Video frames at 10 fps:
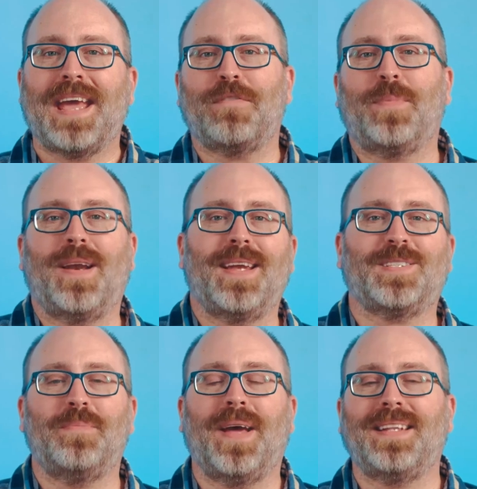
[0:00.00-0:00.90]
everybody, it's
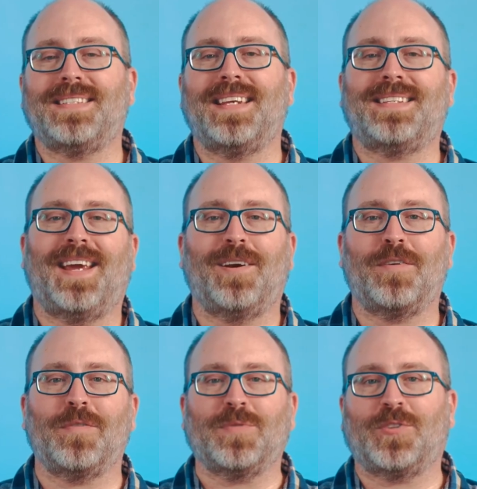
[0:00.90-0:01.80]
Ben Zientara
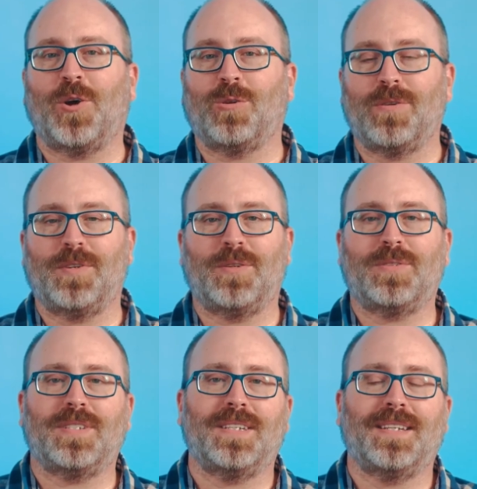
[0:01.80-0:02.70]
from Solar
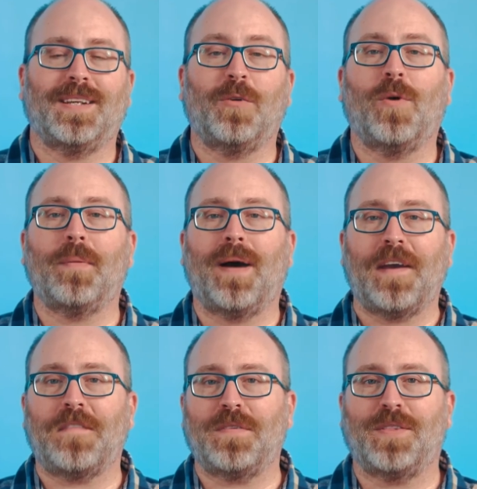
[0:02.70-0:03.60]
Reviews. You know, one of my
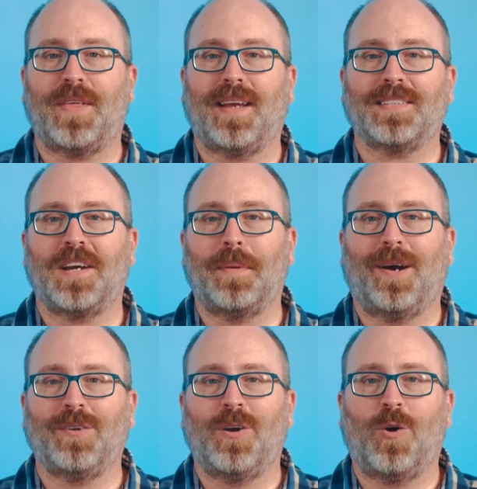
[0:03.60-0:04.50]
favorite things
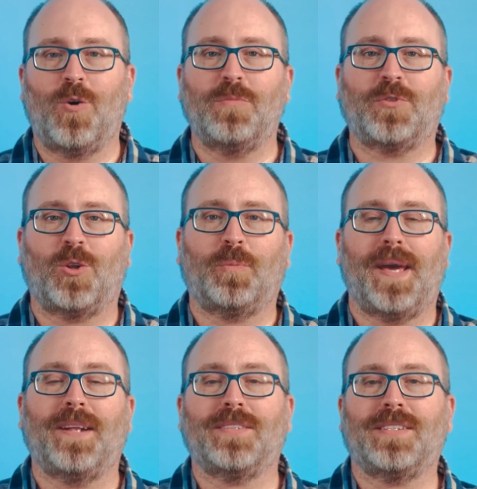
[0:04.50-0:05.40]
about home solar
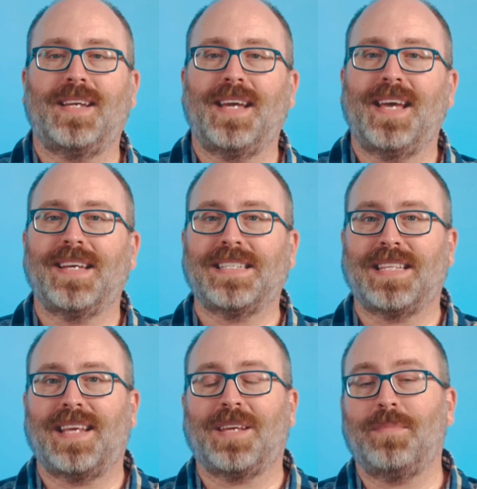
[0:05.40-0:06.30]
panels is
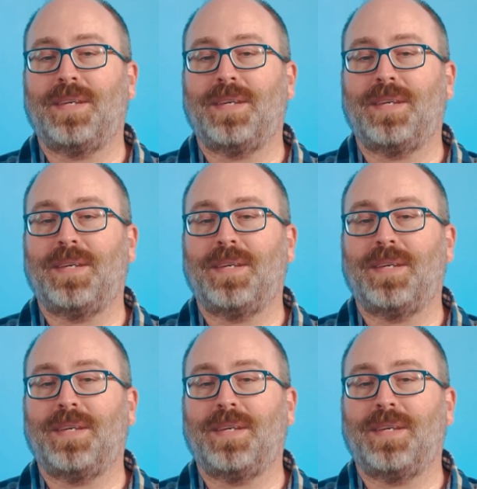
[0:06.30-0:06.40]
that they can